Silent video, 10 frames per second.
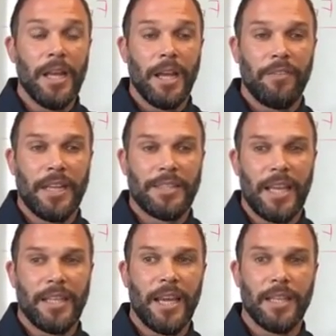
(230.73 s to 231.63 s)
If they
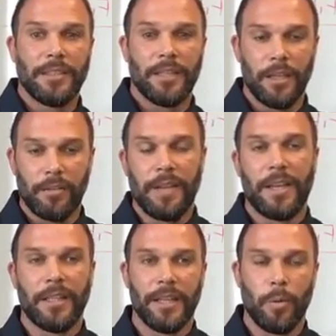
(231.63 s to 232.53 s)
say yes, then great, they
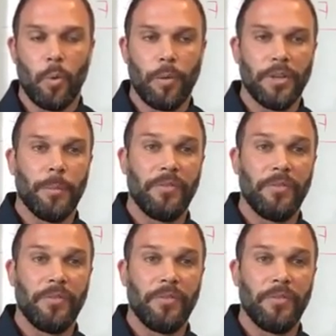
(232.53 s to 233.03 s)
can get warmed up.